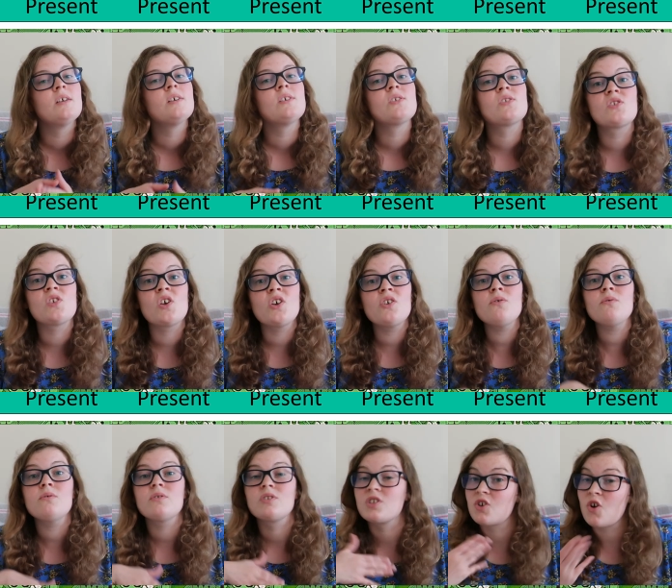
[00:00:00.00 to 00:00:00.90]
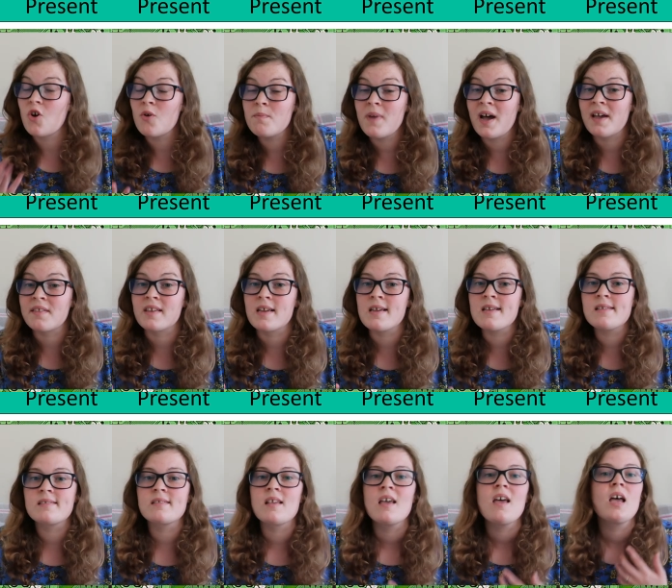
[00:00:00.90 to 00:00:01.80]
So, to combat
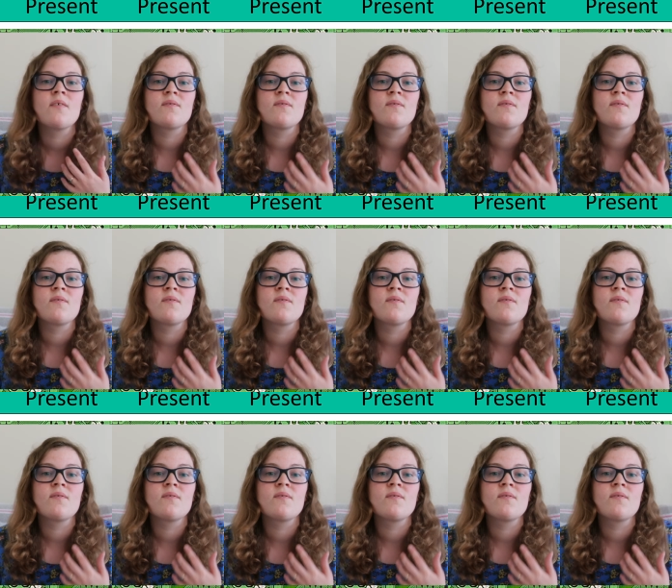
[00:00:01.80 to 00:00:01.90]
this,